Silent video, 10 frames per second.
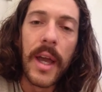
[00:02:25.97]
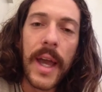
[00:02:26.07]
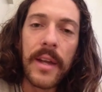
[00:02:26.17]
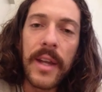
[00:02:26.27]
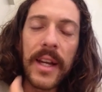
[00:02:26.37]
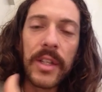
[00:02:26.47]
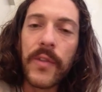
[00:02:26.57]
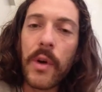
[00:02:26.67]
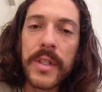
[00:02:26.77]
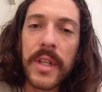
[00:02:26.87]
And,
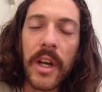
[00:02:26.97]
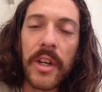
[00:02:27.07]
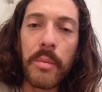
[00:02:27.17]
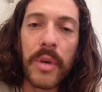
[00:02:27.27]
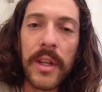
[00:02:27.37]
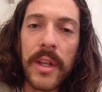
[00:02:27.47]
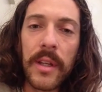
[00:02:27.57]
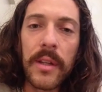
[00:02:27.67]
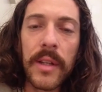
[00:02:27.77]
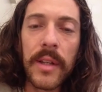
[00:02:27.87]
just focusing on your
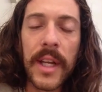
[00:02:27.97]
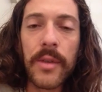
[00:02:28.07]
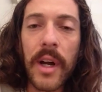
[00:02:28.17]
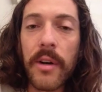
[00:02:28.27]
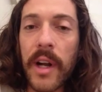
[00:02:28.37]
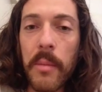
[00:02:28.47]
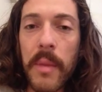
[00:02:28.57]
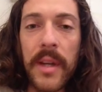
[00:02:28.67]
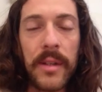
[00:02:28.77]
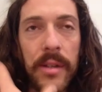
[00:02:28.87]
breathing. And that's what I would
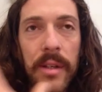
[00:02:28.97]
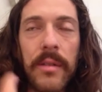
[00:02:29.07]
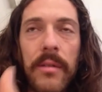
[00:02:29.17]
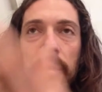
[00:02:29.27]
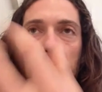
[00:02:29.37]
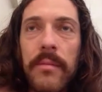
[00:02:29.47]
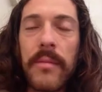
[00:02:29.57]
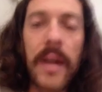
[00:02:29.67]
recommend, is to just,